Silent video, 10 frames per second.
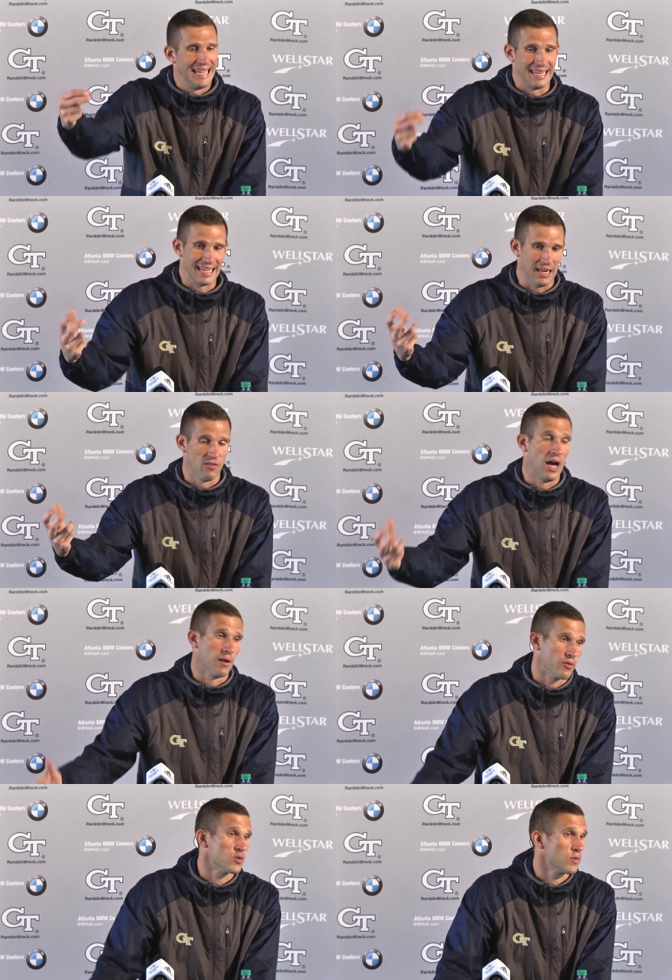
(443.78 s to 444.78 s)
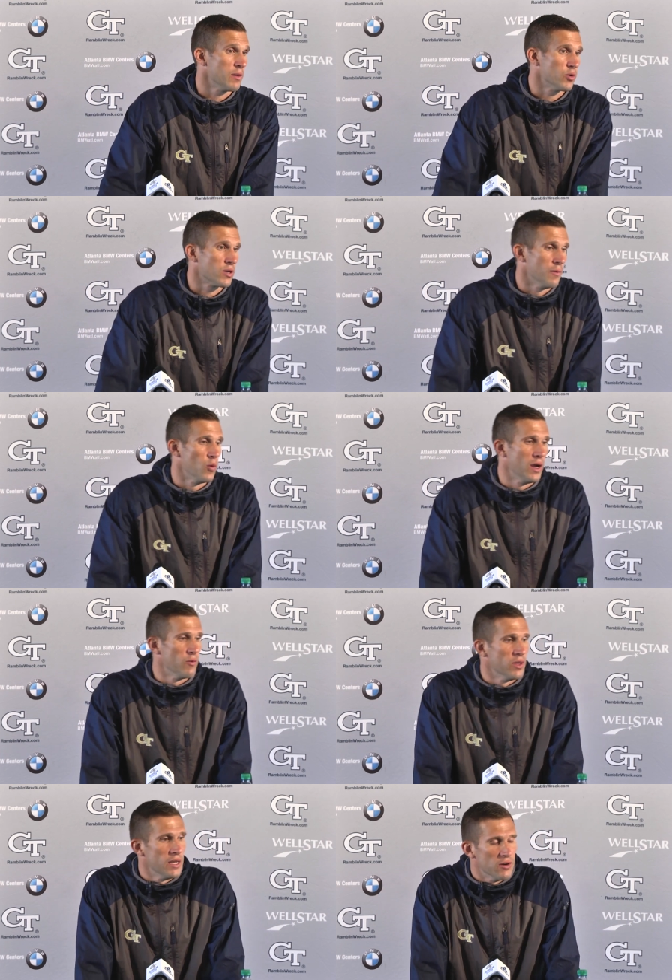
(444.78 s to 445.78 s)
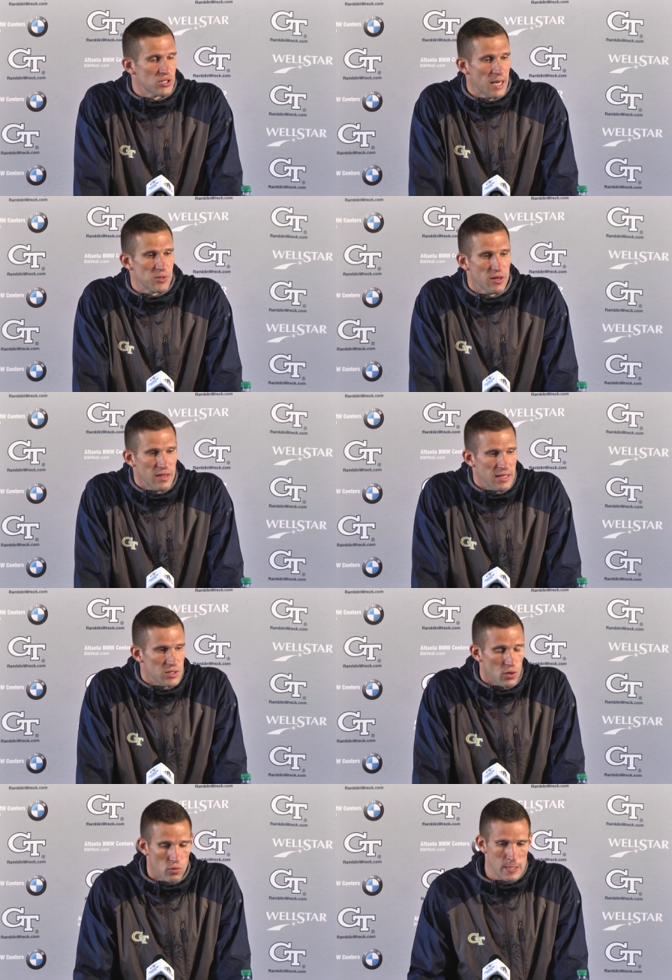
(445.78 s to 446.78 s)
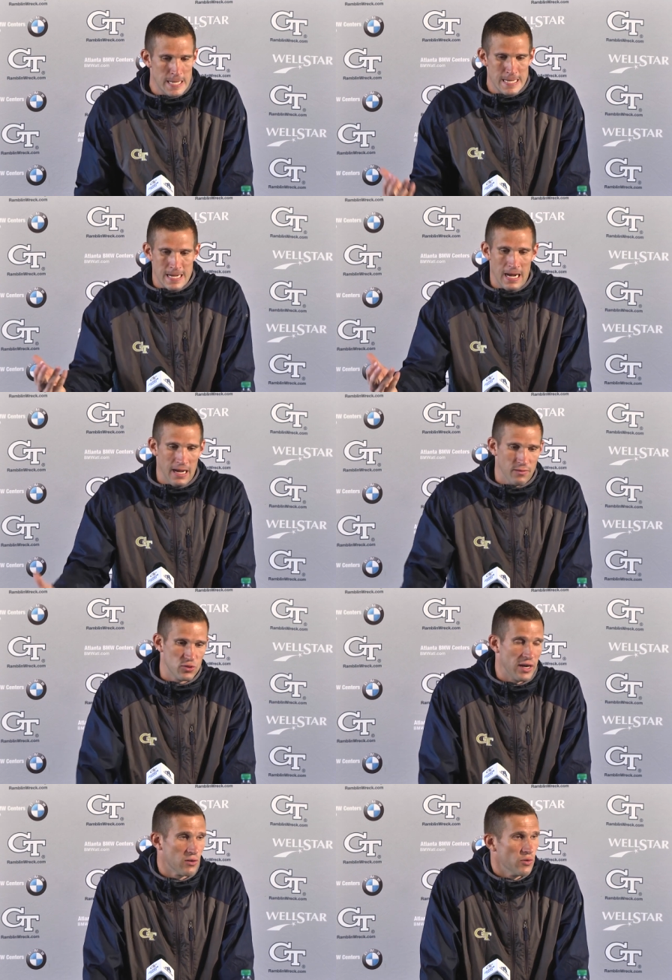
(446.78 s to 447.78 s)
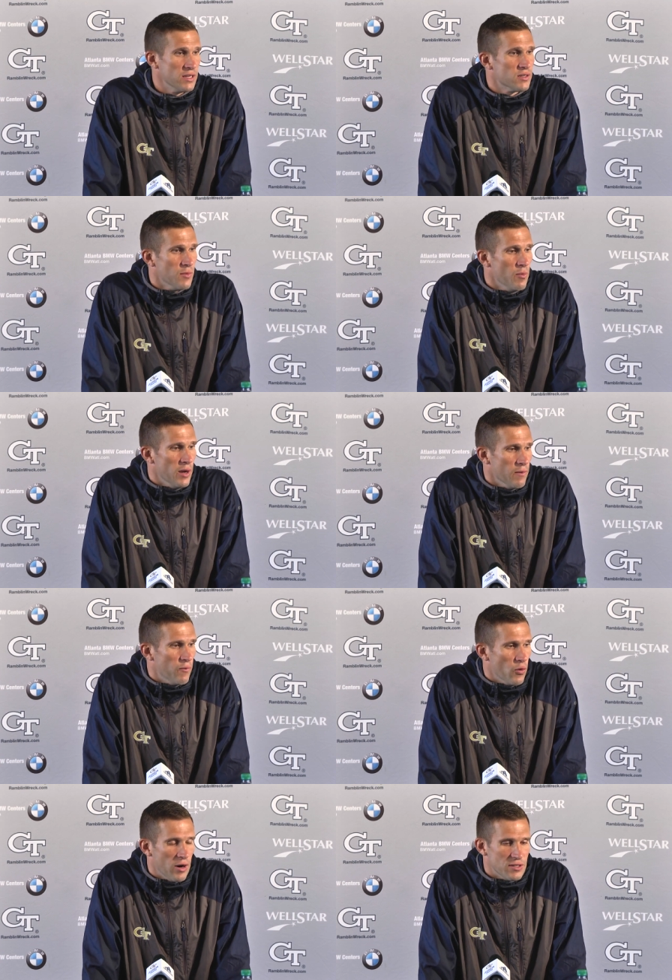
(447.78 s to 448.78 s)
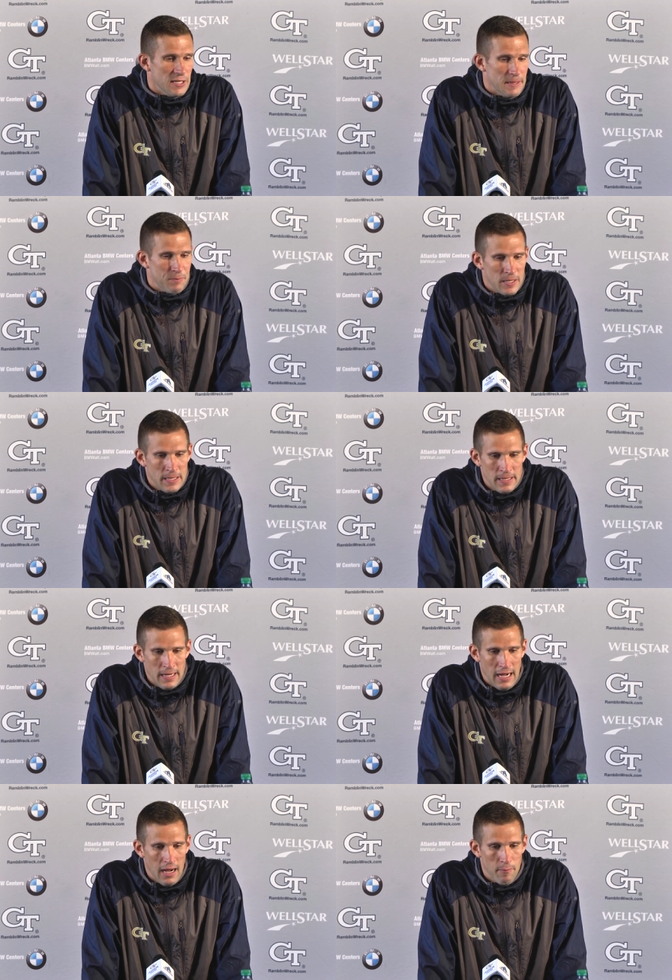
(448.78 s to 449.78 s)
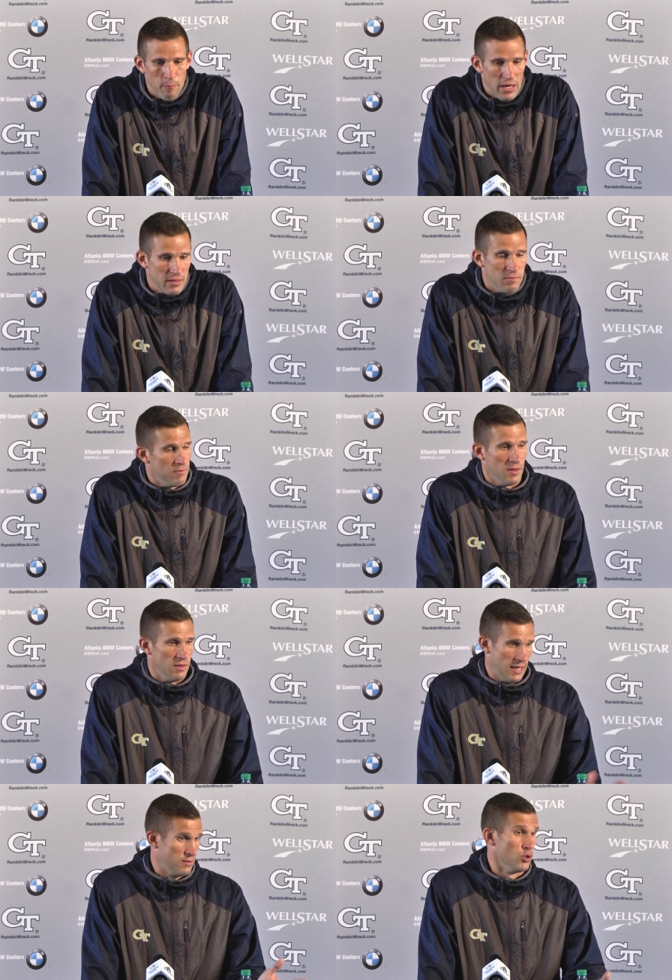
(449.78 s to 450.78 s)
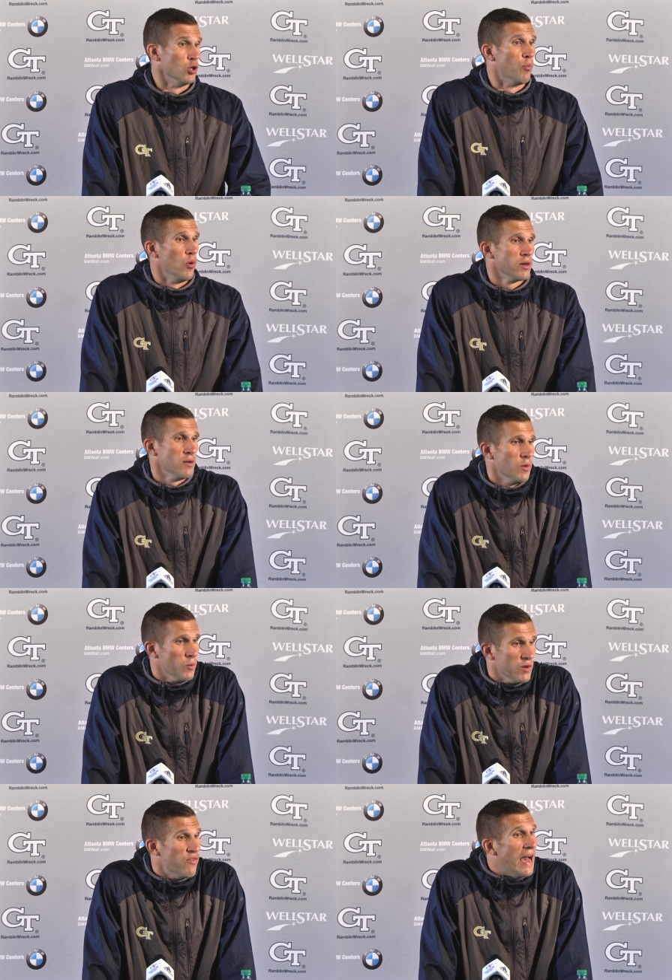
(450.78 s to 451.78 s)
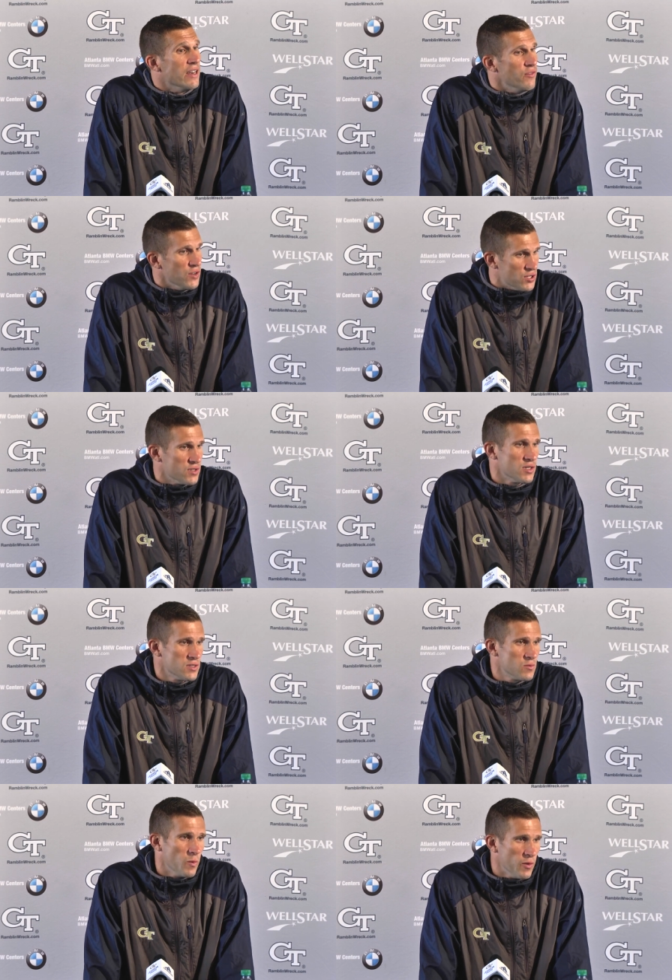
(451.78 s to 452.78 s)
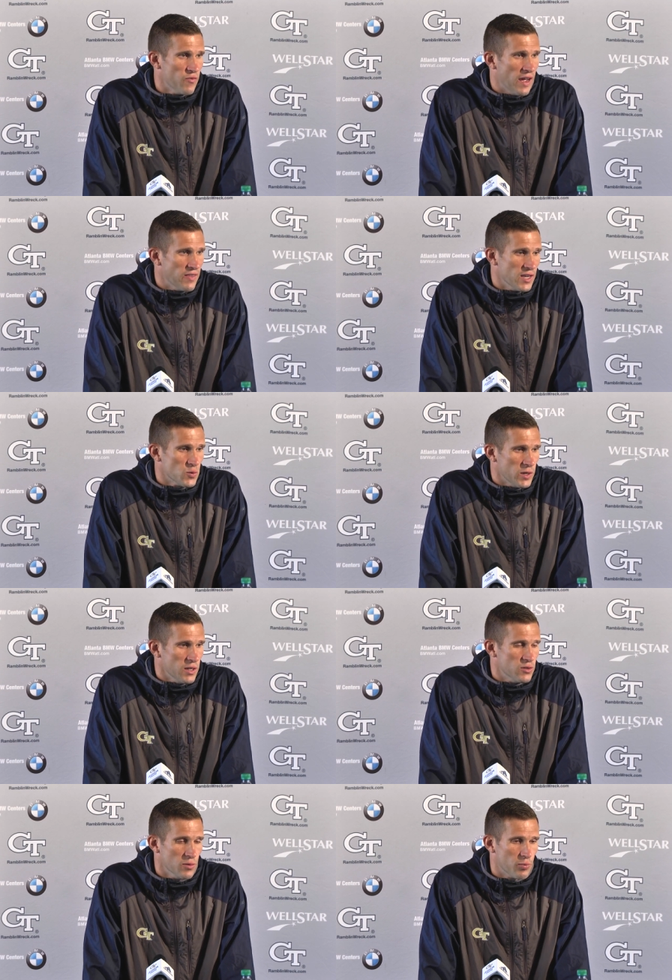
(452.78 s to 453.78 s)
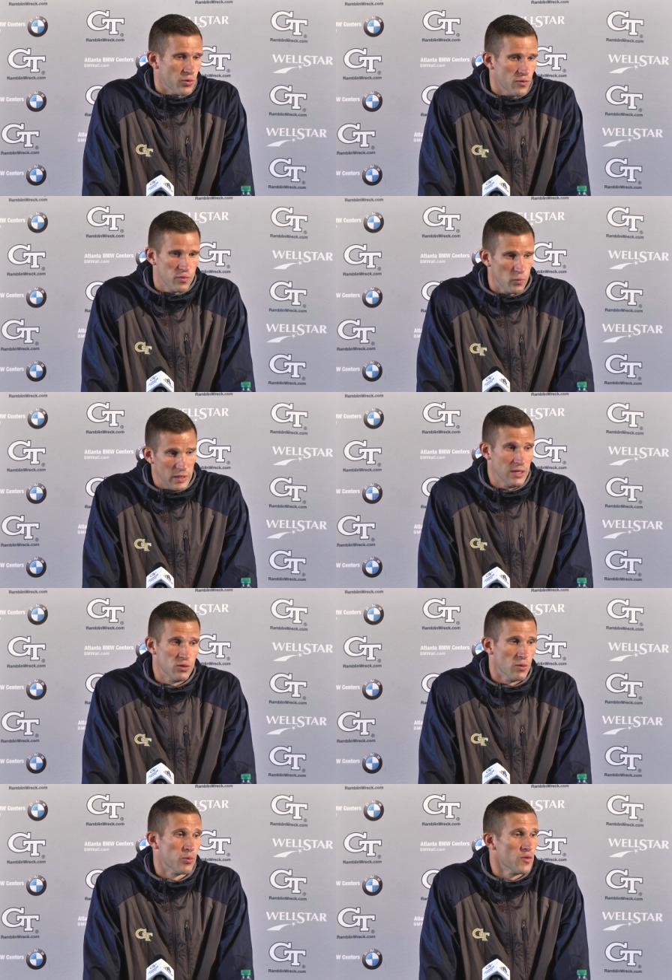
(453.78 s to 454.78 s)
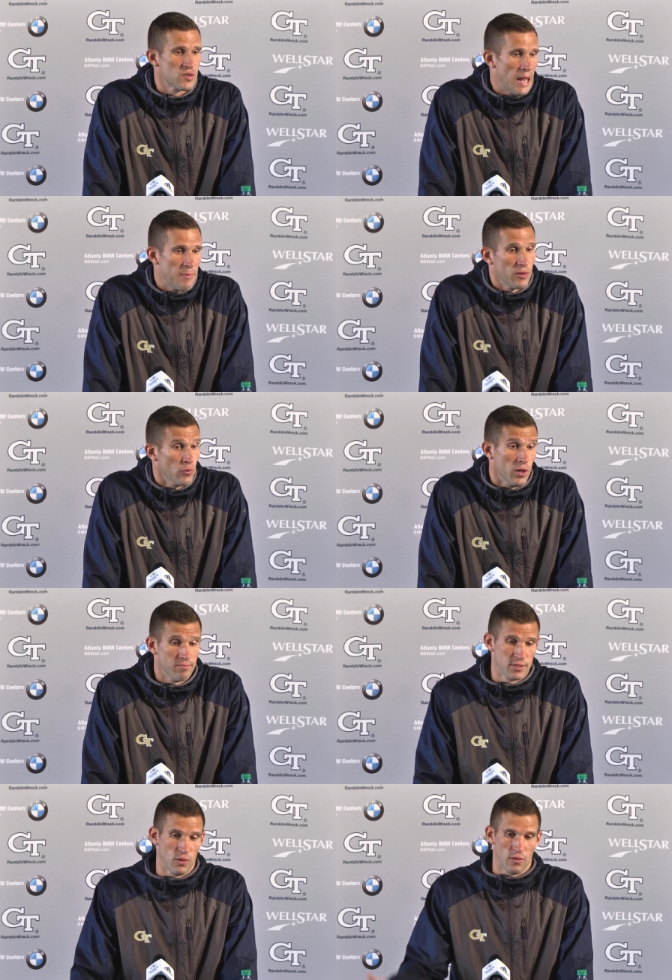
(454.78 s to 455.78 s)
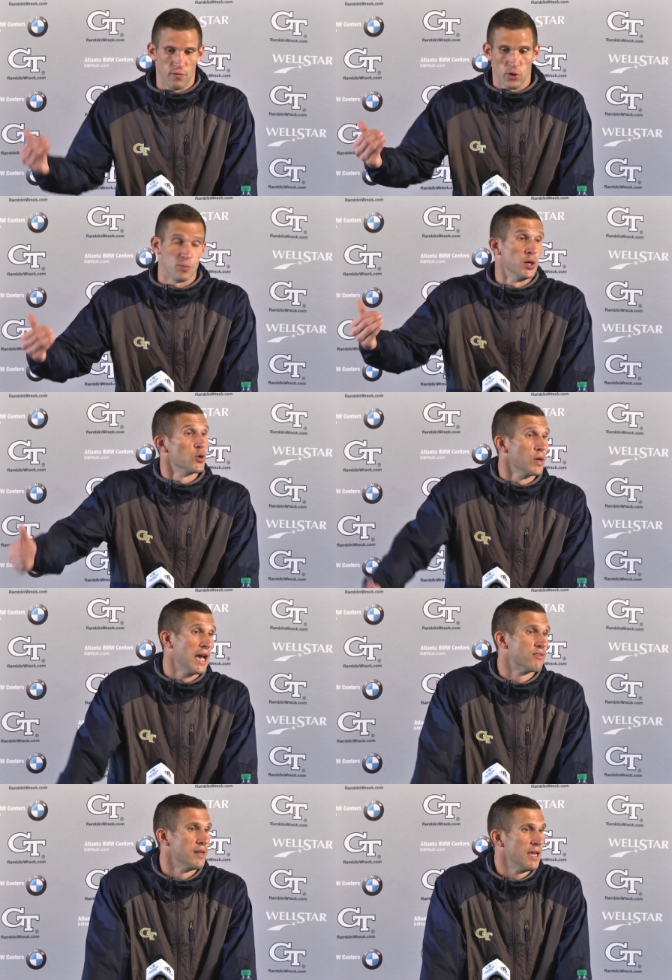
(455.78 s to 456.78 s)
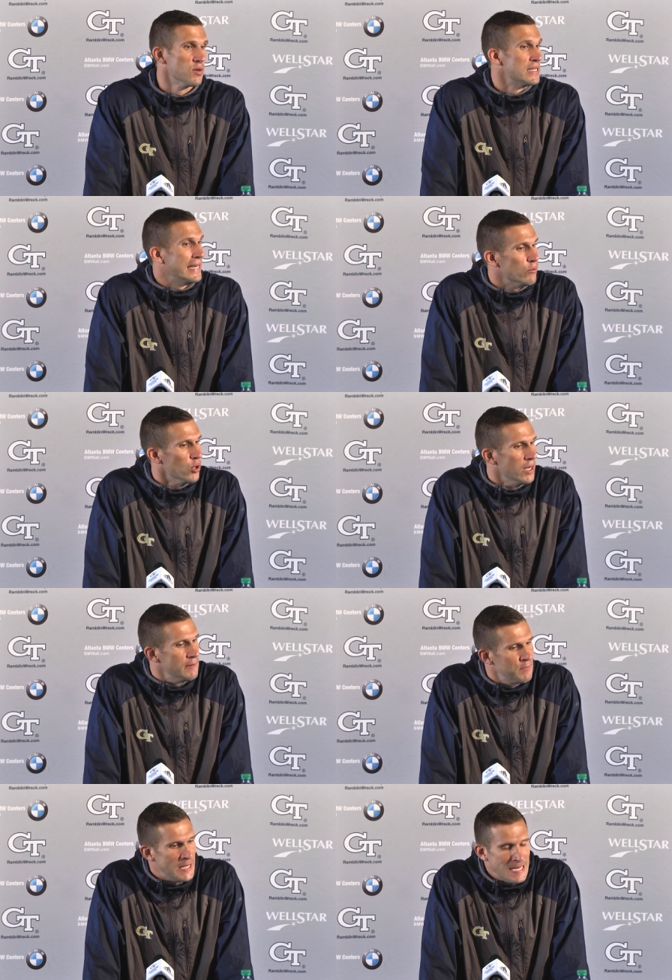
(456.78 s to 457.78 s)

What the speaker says: And Caleb Oliver was able to come away with an interception in the end zone and try to create some momentum for our team. But to your point, when we find deficiencies, we find things we need to improve stopping the run. So the first period we have today was team run.